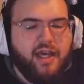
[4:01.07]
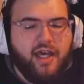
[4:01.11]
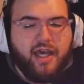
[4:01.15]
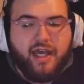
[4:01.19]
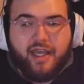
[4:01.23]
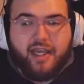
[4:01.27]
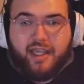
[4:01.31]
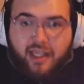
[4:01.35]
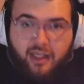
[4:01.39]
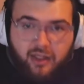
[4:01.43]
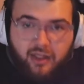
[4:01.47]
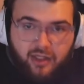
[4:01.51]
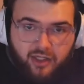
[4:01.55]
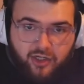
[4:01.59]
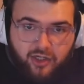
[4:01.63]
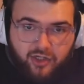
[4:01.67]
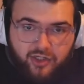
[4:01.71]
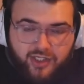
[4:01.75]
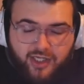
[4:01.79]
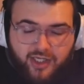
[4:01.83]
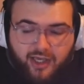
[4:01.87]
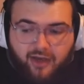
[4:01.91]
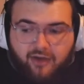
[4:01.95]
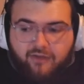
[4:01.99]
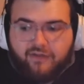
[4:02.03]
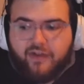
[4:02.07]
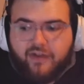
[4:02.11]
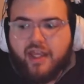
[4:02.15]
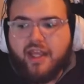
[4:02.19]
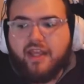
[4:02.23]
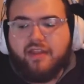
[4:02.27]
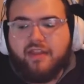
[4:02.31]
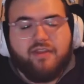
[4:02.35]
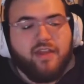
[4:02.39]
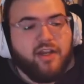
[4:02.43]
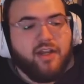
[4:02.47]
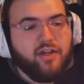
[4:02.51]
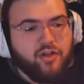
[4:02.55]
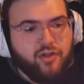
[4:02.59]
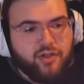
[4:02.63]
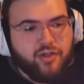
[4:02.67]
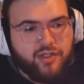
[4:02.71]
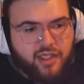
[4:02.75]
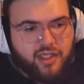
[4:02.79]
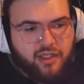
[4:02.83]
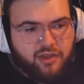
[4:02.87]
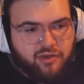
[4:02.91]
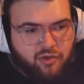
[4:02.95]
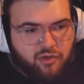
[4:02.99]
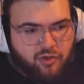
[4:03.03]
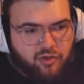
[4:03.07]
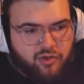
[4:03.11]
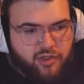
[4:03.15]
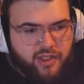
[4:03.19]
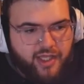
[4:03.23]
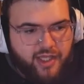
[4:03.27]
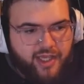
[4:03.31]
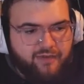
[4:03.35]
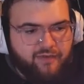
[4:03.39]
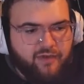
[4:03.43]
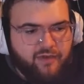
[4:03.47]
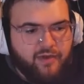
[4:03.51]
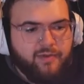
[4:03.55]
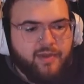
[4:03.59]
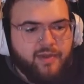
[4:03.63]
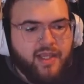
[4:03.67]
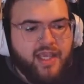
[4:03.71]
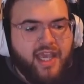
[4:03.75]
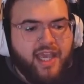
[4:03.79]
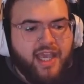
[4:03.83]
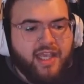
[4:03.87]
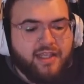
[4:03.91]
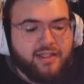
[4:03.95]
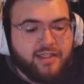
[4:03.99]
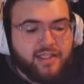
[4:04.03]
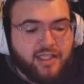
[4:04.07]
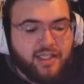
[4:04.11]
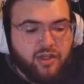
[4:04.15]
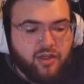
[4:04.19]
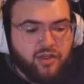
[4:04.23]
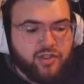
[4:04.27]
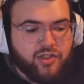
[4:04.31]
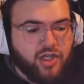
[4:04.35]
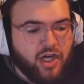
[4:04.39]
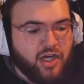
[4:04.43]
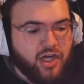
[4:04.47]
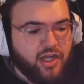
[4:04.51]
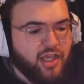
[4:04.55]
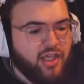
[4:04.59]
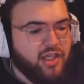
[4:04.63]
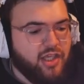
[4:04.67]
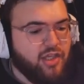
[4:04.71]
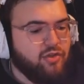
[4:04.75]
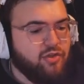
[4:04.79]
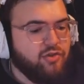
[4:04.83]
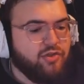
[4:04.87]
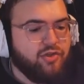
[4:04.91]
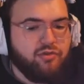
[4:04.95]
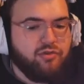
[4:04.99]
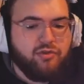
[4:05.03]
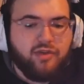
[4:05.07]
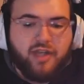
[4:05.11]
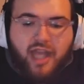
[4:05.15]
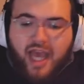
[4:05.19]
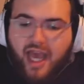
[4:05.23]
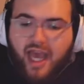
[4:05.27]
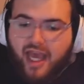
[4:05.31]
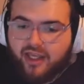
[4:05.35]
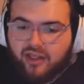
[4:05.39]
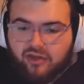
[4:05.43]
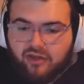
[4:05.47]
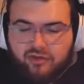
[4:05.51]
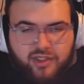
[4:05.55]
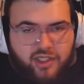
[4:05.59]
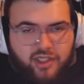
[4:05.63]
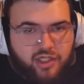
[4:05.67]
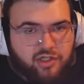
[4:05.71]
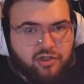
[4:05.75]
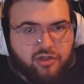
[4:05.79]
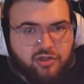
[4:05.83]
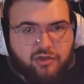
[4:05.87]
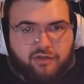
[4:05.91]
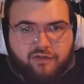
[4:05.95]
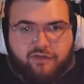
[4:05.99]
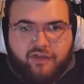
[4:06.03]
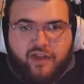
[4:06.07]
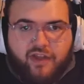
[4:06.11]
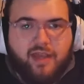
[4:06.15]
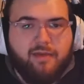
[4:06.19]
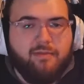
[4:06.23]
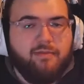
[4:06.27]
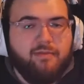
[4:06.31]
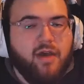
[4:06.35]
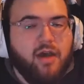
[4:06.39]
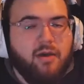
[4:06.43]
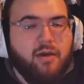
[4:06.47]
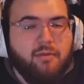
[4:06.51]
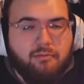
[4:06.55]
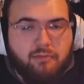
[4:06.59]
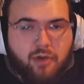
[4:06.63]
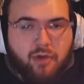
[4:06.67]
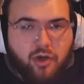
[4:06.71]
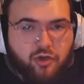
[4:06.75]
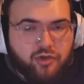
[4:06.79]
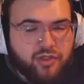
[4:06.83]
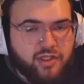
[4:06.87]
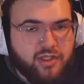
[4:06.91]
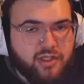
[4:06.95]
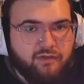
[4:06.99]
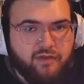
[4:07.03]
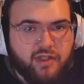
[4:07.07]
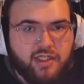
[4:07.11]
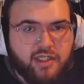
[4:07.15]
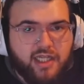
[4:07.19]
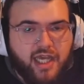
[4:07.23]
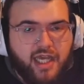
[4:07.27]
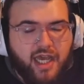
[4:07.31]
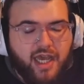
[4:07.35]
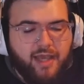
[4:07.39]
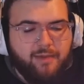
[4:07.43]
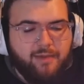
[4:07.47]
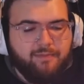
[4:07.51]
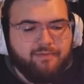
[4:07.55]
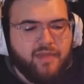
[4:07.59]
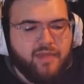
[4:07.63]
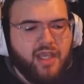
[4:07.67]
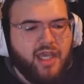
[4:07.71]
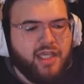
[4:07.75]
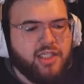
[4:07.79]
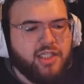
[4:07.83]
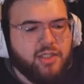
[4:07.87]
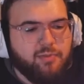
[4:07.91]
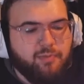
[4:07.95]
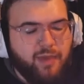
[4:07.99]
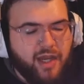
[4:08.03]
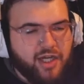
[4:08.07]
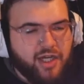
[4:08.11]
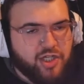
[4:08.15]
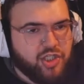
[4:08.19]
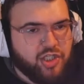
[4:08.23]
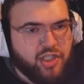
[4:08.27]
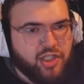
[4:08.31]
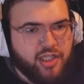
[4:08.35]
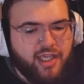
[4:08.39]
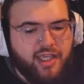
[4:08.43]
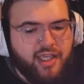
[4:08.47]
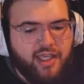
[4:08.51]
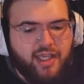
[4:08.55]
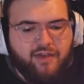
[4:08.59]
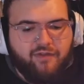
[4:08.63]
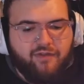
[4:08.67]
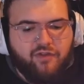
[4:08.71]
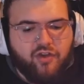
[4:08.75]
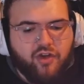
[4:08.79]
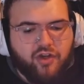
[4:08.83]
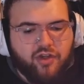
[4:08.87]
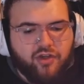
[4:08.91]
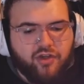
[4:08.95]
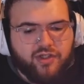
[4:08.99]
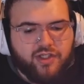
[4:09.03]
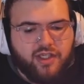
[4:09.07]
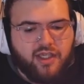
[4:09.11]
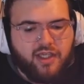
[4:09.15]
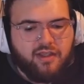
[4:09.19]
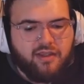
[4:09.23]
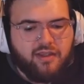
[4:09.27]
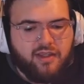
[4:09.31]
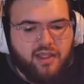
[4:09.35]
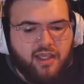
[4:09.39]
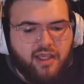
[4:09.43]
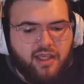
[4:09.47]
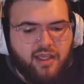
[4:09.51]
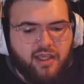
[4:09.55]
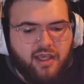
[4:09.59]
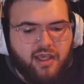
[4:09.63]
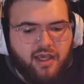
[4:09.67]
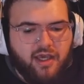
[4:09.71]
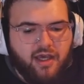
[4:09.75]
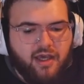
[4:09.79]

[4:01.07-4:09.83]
healing yourself. Then you're using Throglaive. In single target, you do not use Sigil of Flame most of the time, especially if you're using the